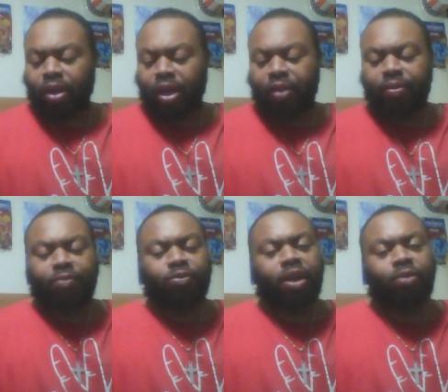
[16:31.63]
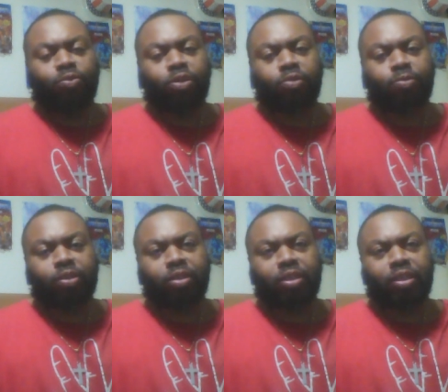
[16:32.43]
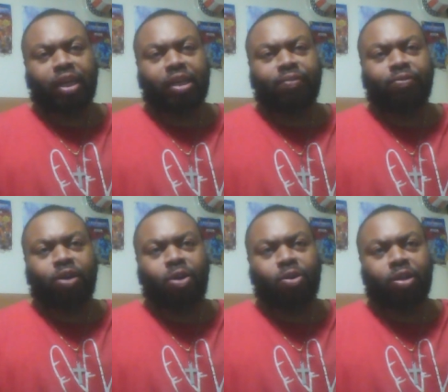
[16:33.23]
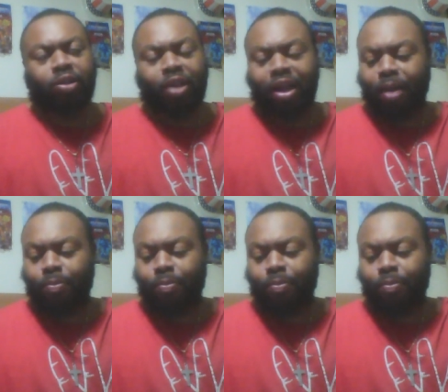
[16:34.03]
I never not once put daily vlog in the title.